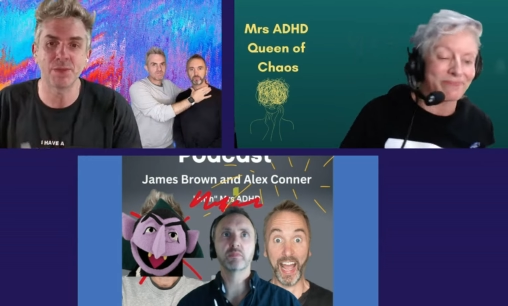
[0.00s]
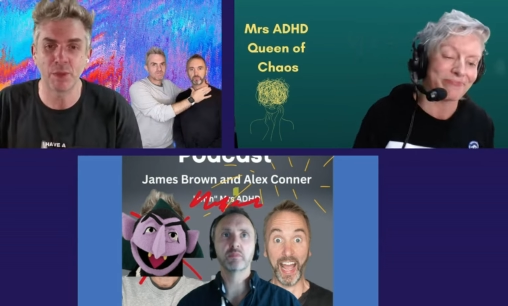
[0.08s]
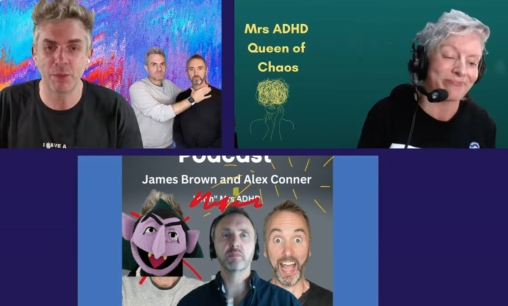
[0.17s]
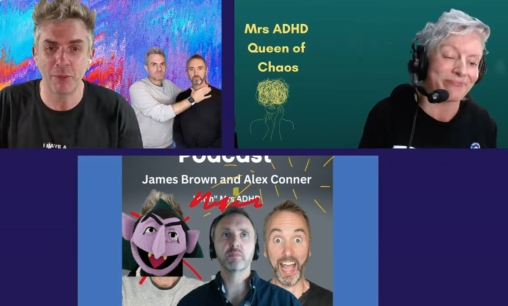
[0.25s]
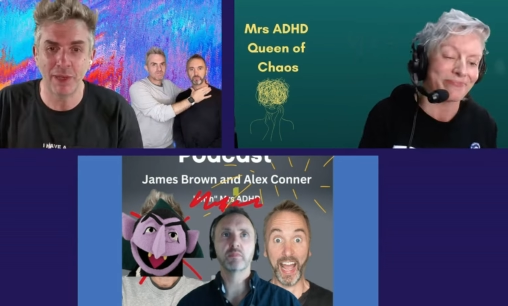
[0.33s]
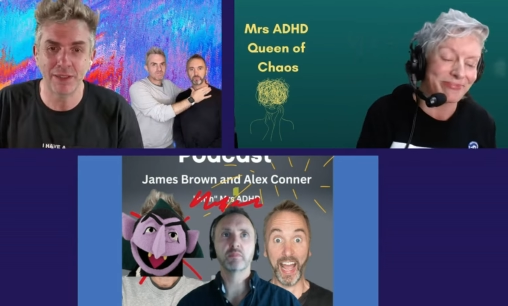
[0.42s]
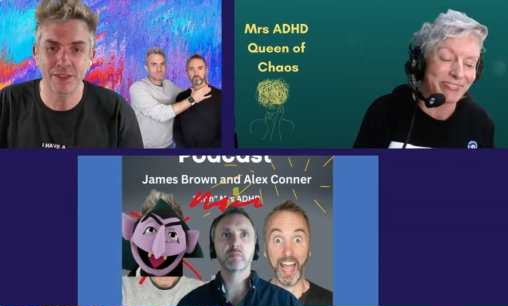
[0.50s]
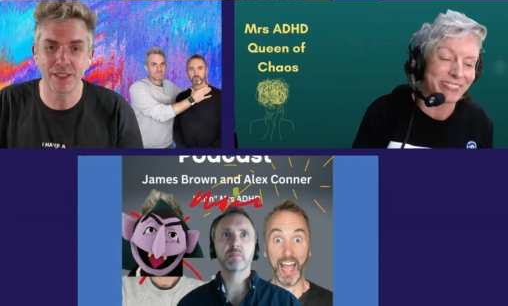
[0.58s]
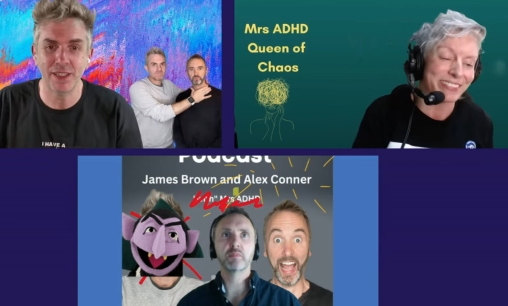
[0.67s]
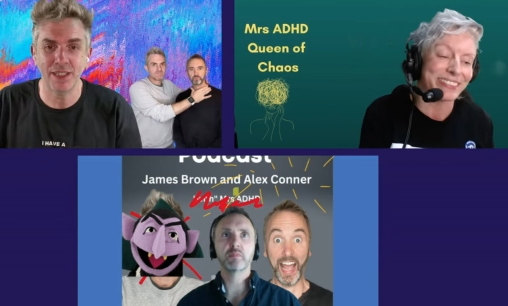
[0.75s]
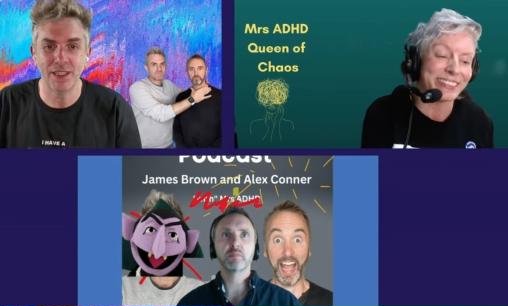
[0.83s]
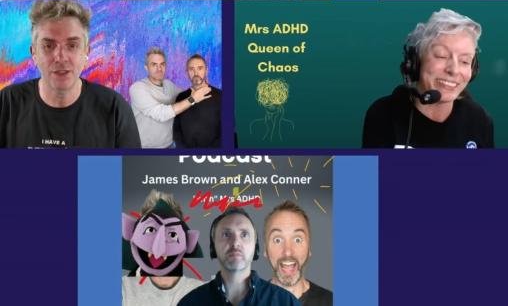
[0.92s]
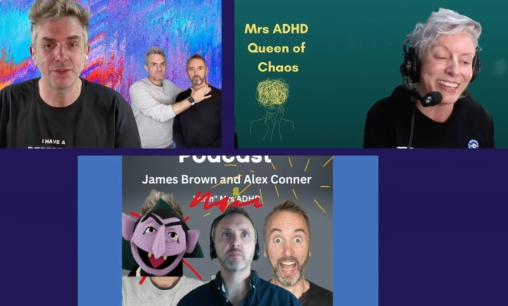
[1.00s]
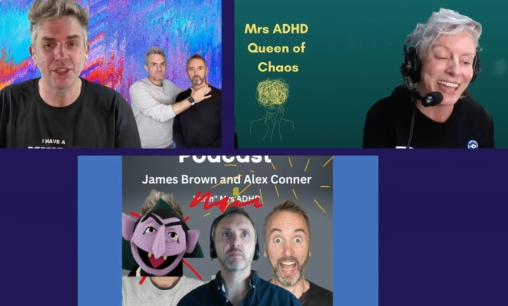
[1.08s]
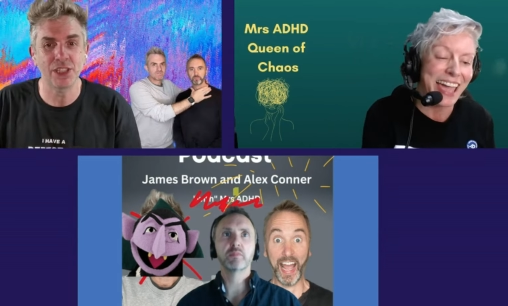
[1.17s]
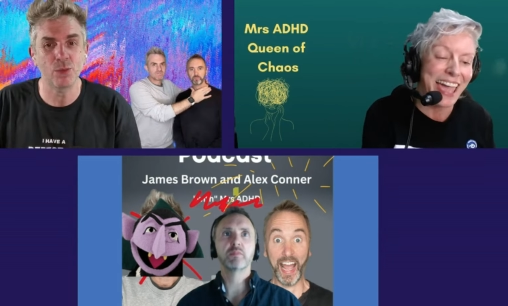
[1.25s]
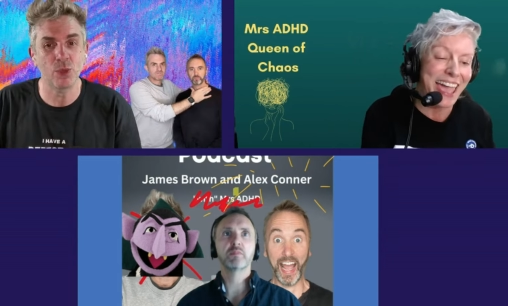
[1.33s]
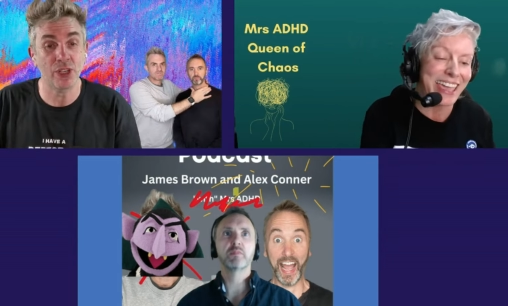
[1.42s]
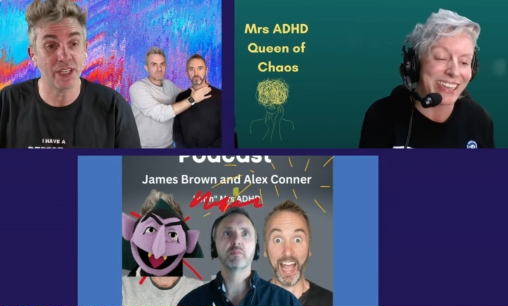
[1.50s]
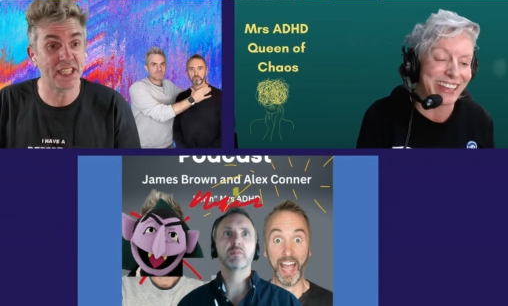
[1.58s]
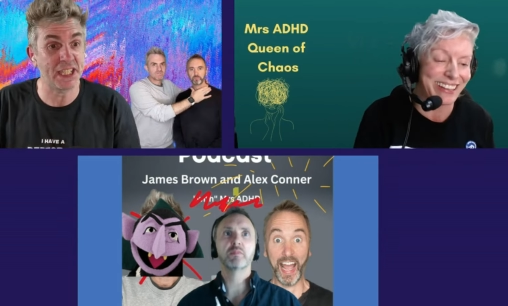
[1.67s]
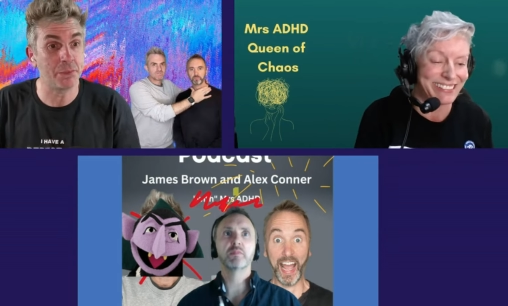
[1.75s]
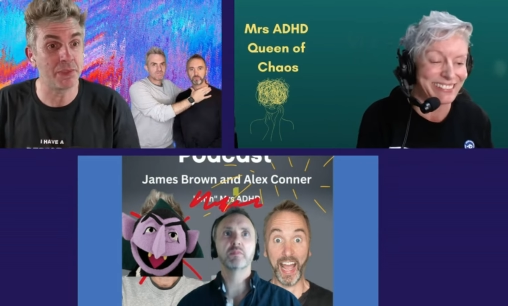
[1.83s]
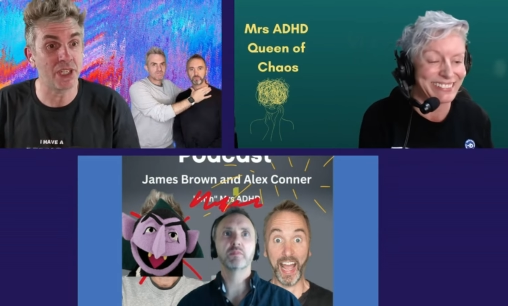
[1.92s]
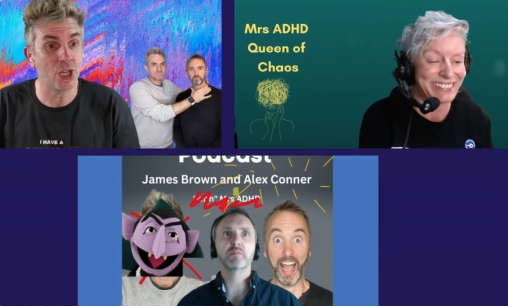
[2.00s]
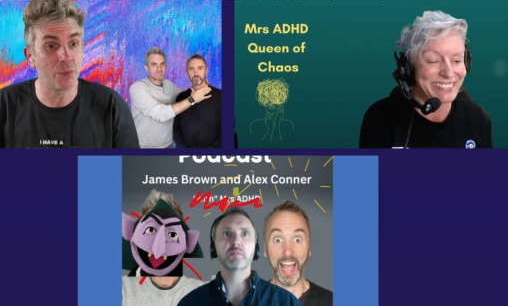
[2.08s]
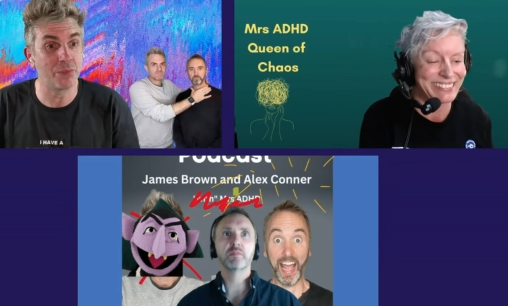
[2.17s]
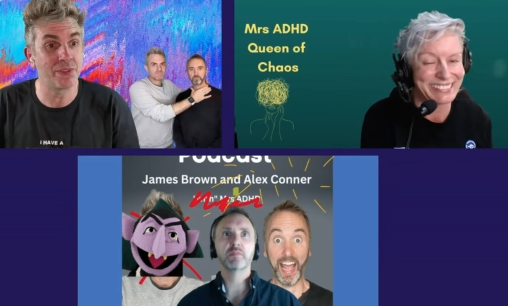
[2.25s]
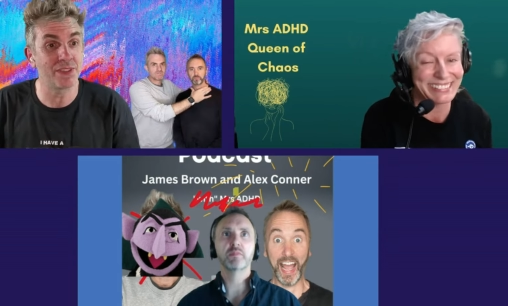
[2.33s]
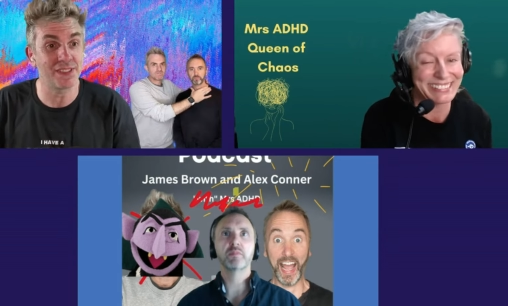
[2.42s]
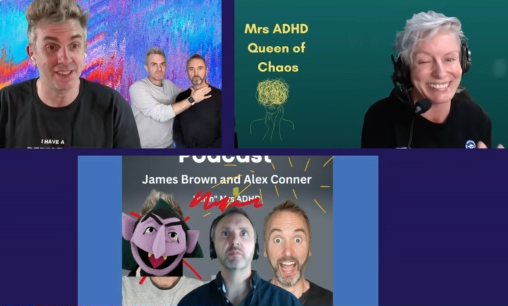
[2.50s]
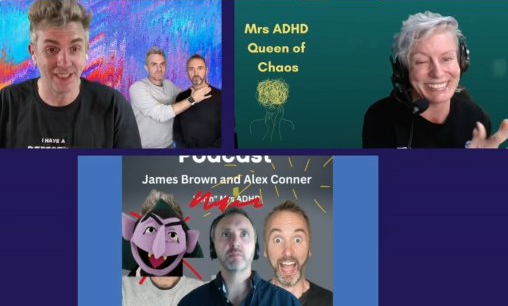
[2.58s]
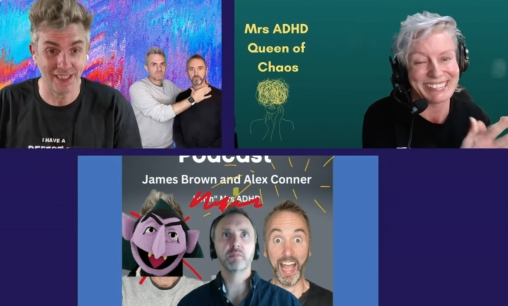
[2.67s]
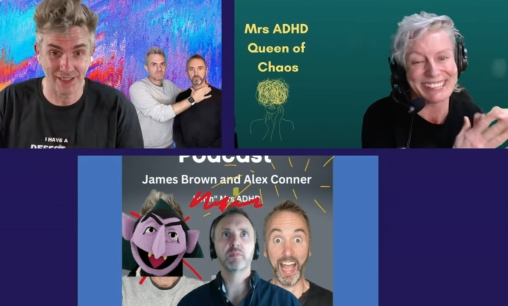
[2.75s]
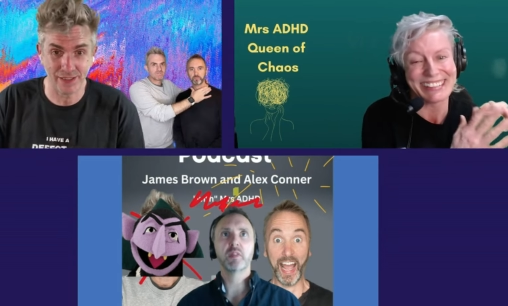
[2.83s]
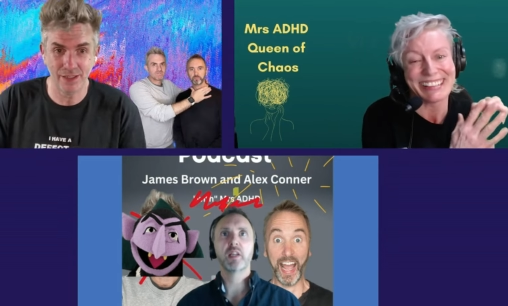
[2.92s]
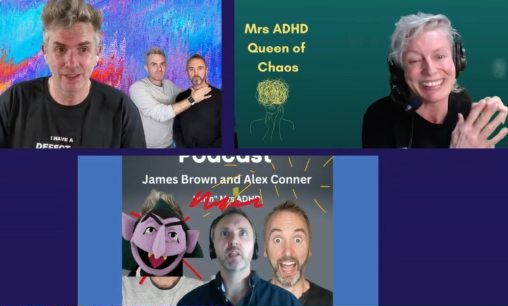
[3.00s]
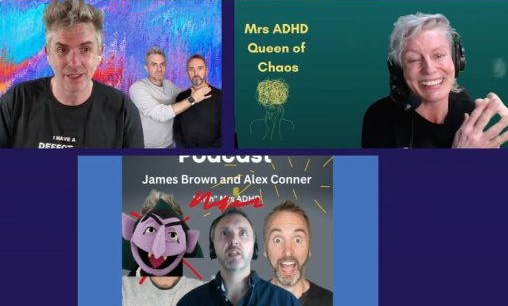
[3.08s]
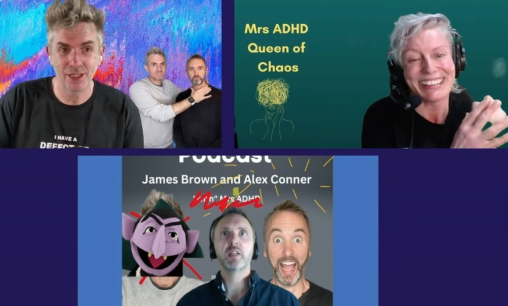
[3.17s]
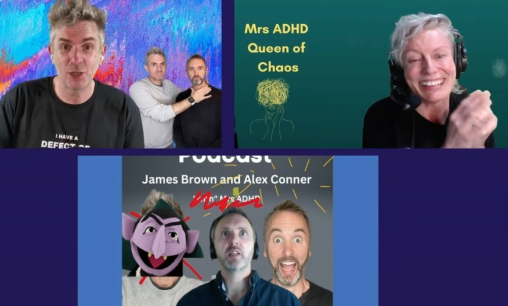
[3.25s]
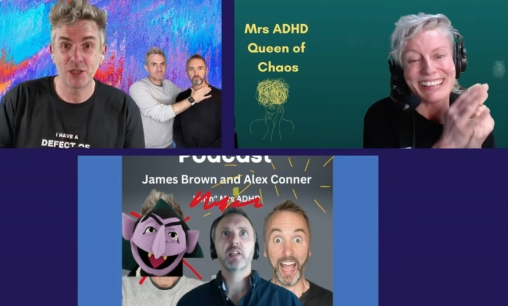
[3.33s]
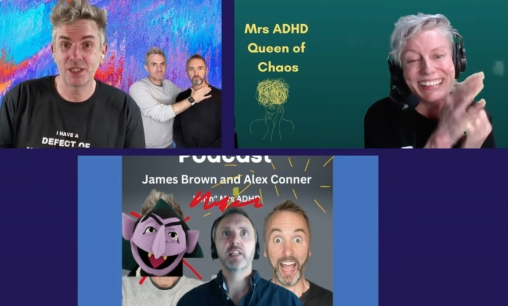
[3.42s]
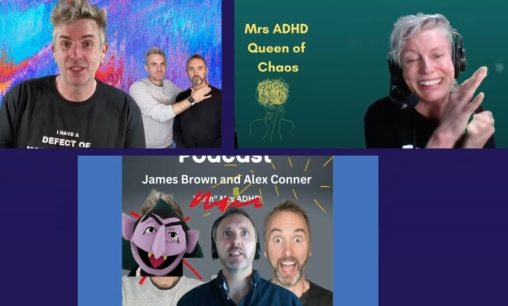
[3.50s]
Speaker 1: beat myself up about it. Loving Yay. the work, keep it up. Ding.